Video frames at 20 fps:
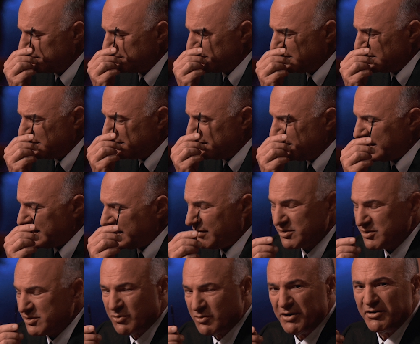book
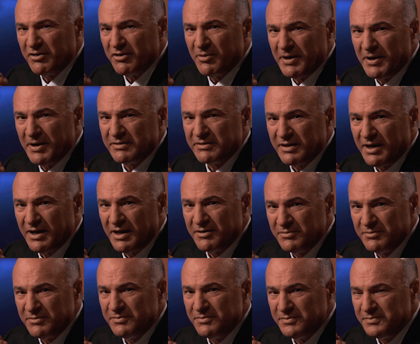that will literally teach
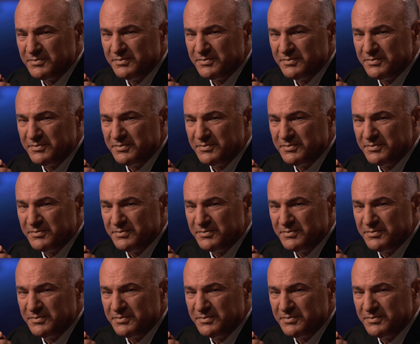you